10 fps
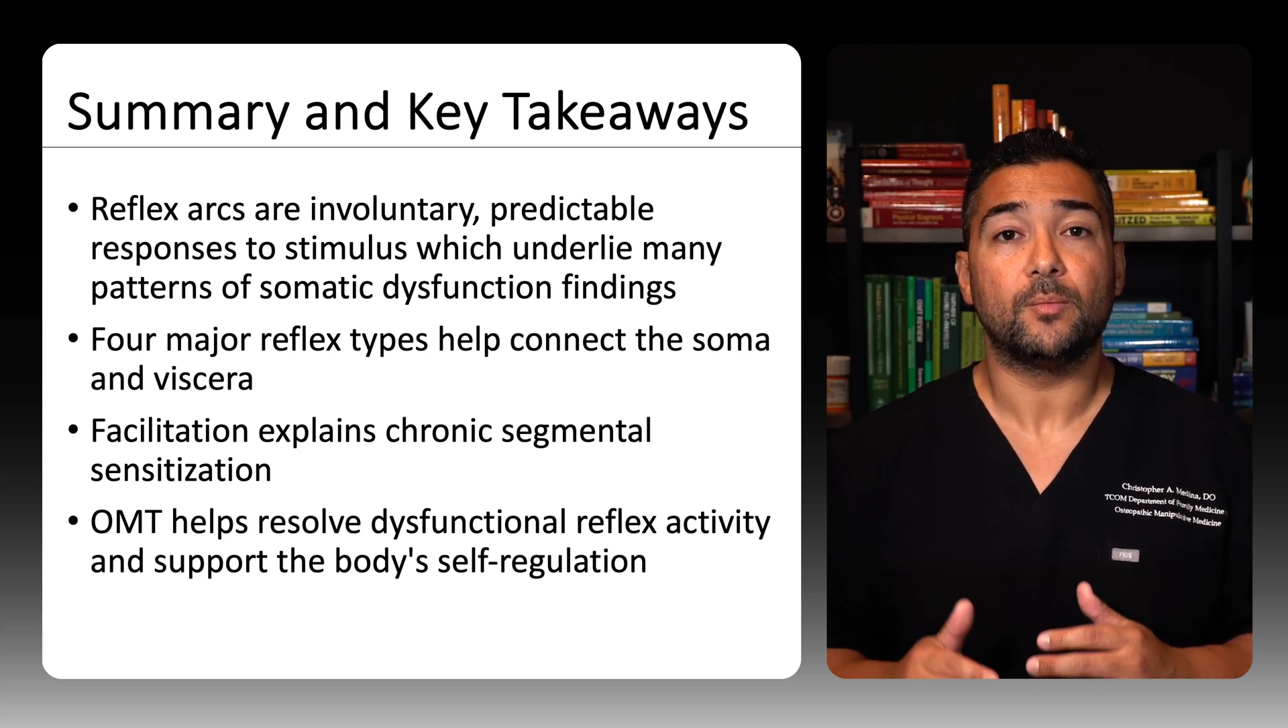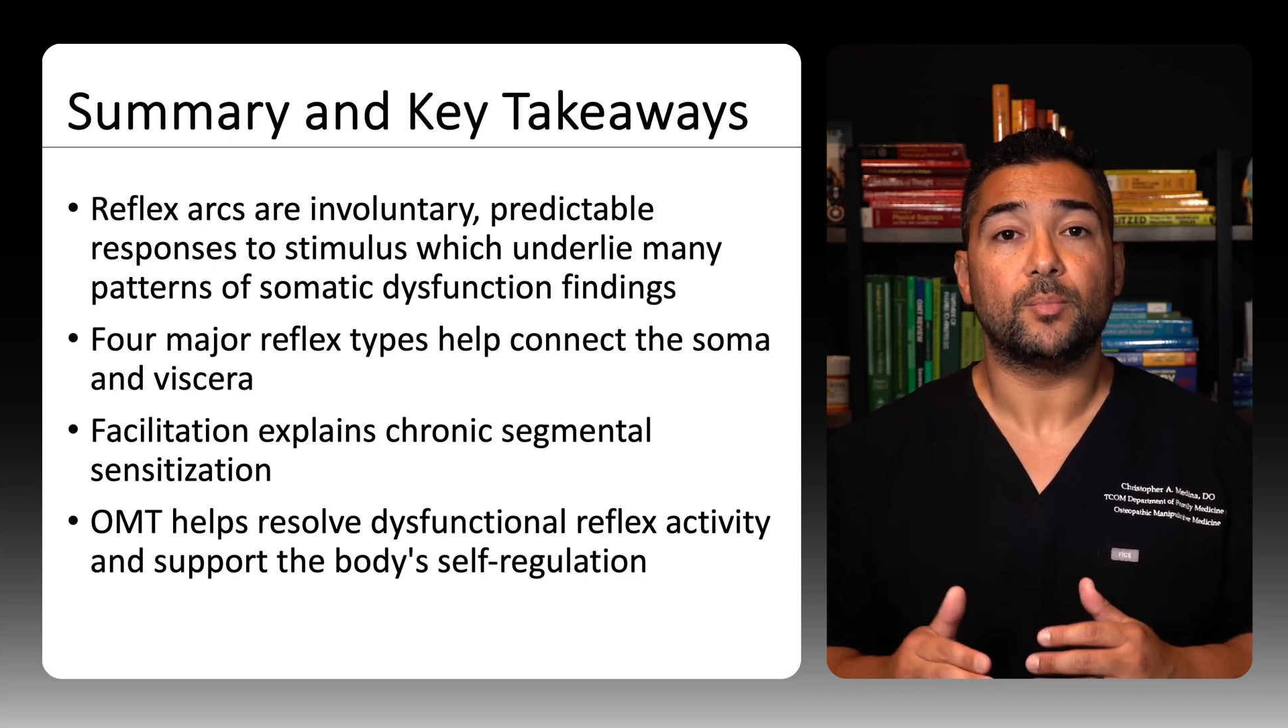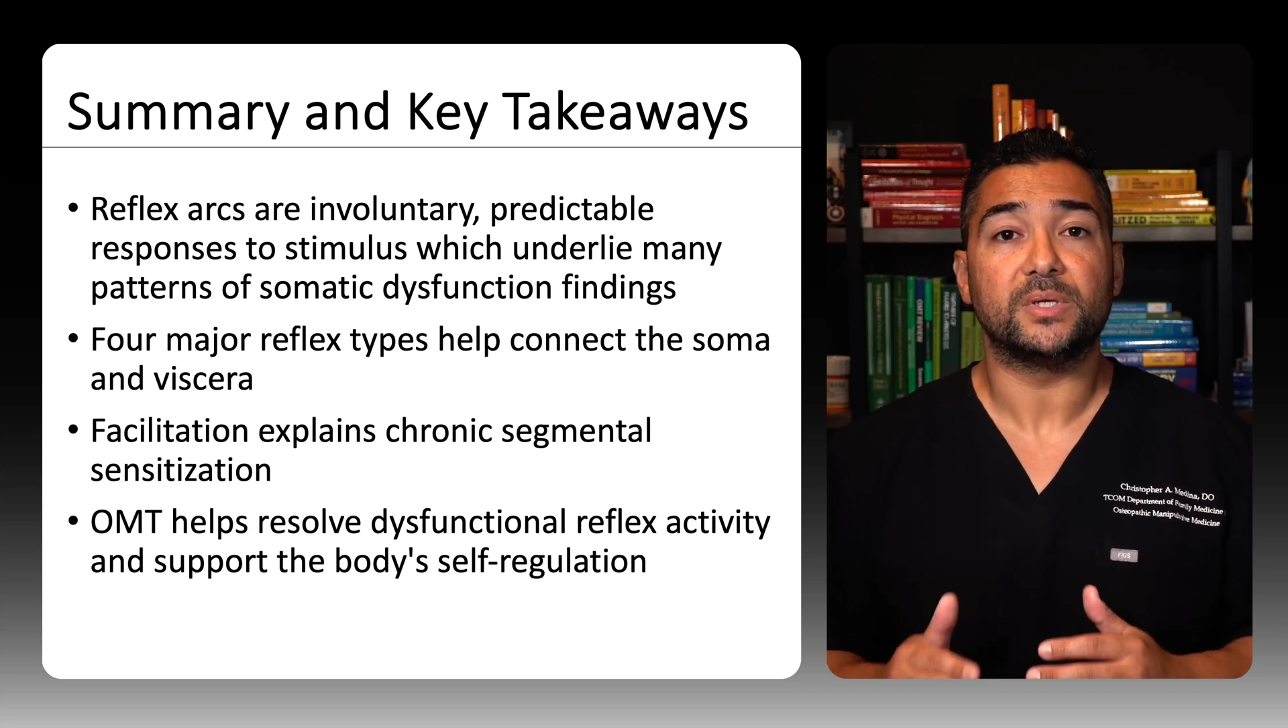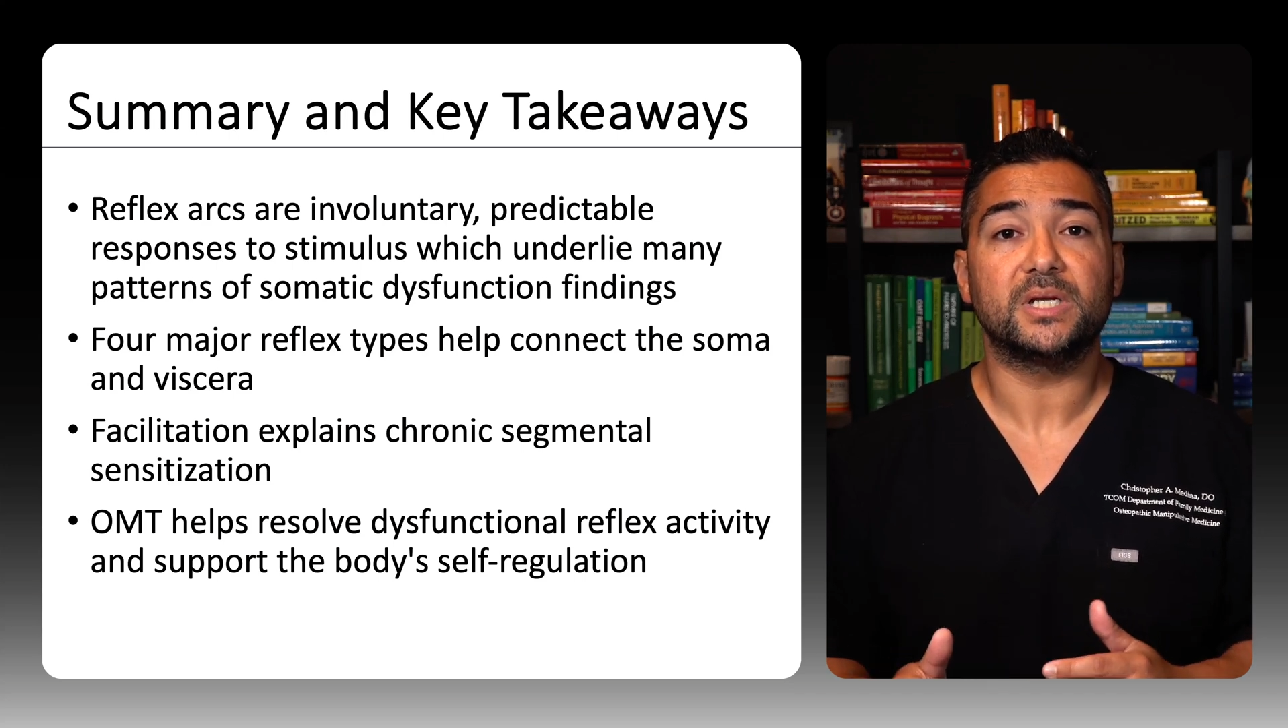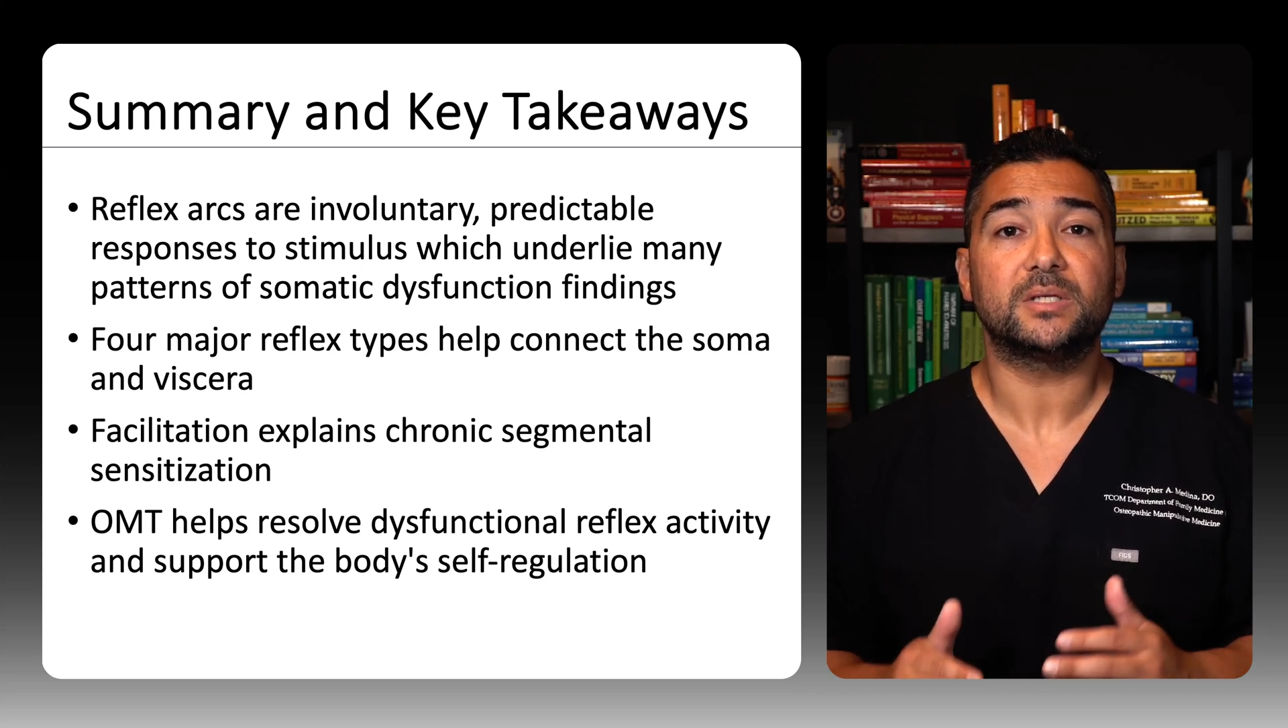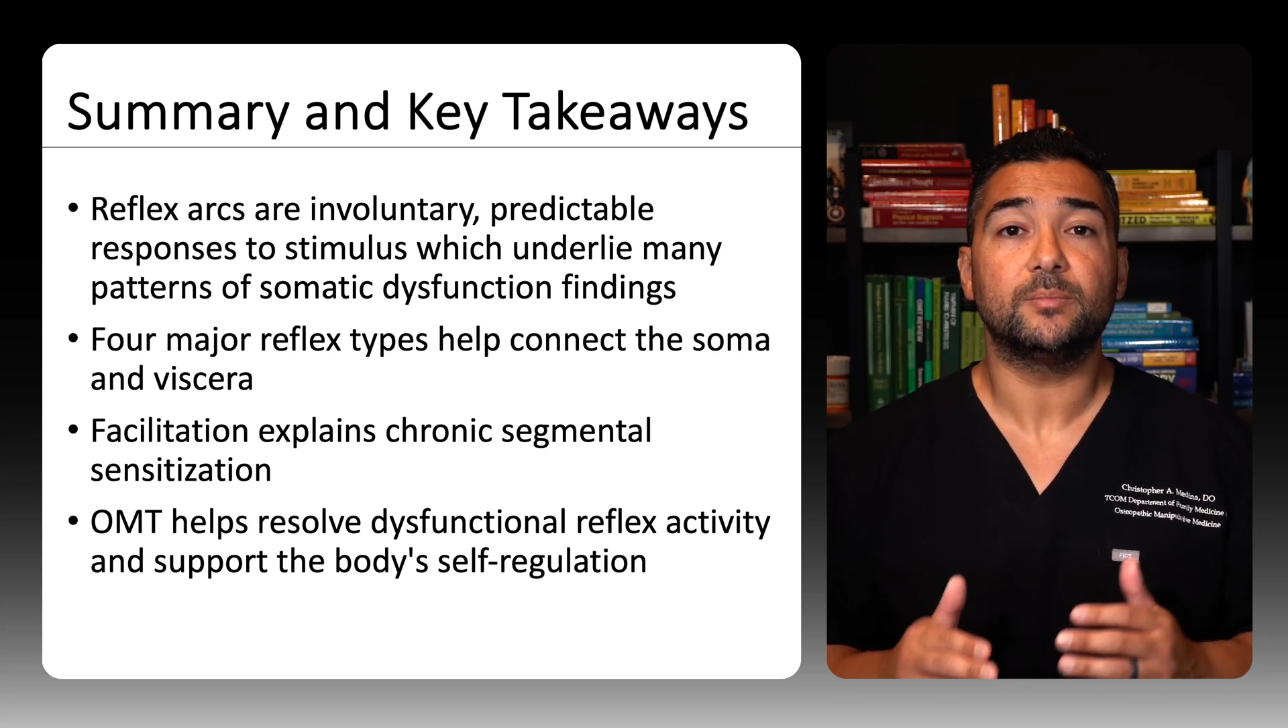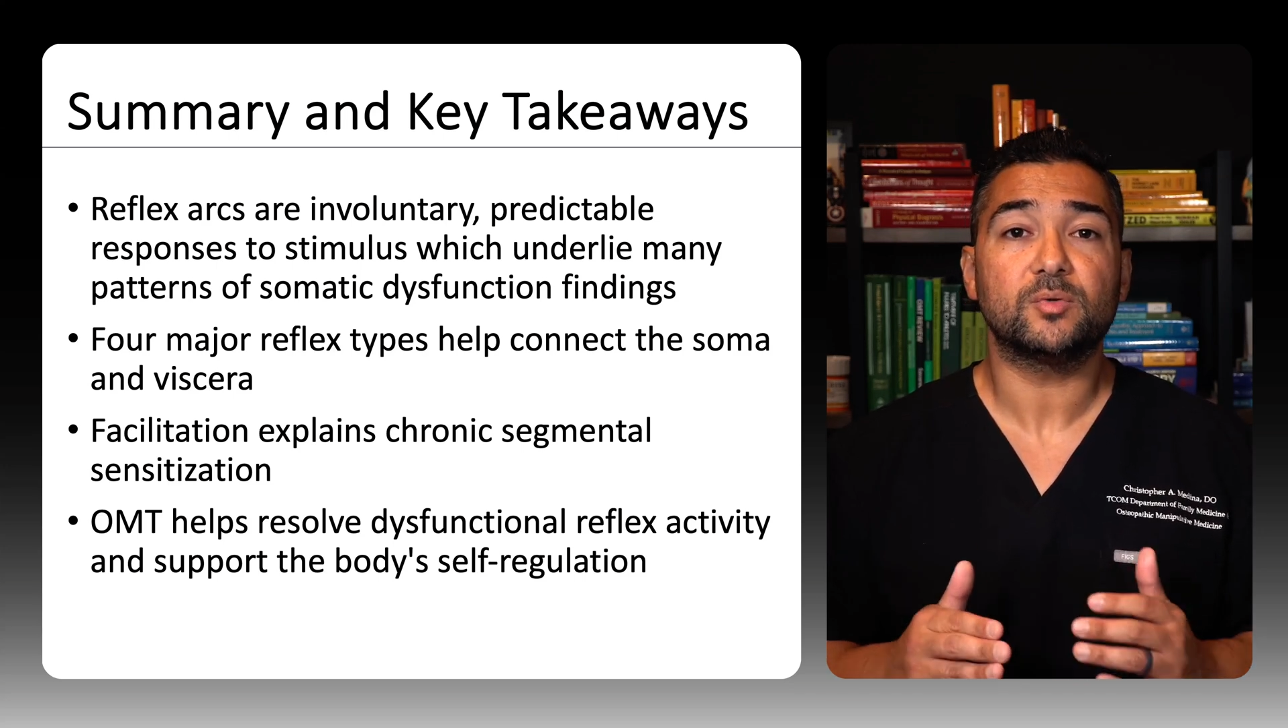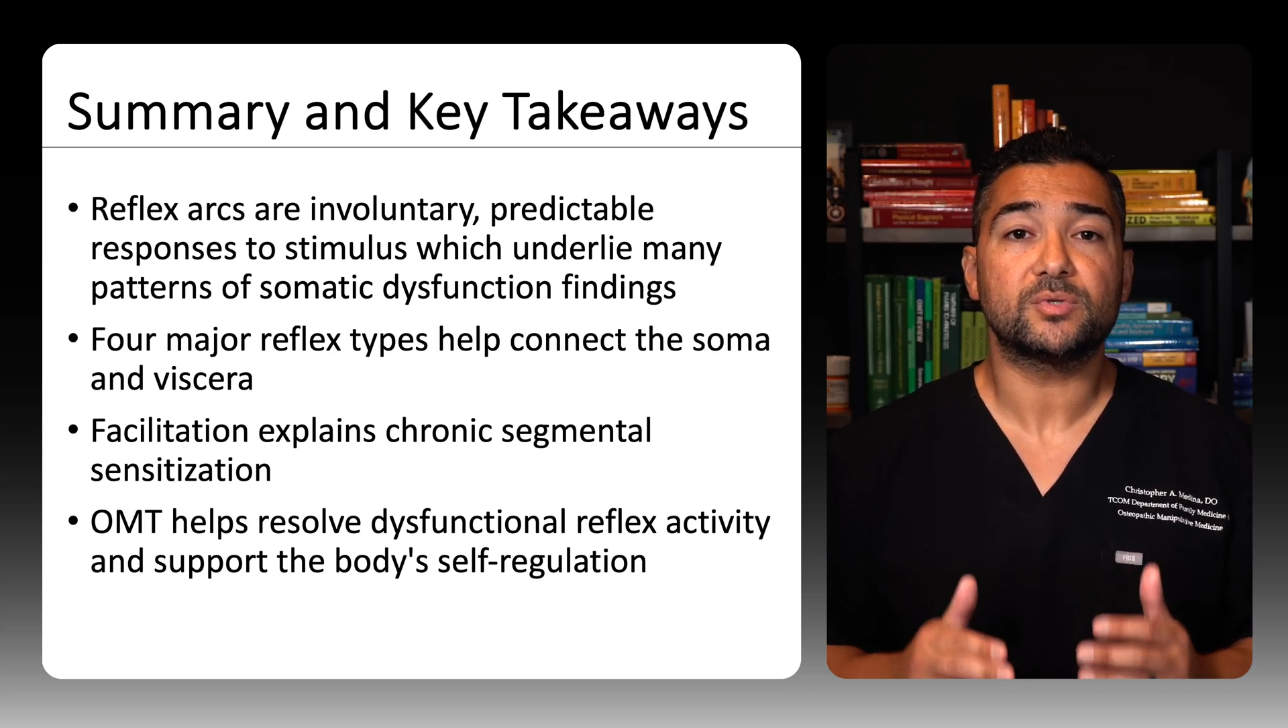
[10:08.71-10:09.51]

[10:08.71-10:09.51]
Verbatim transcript: predictable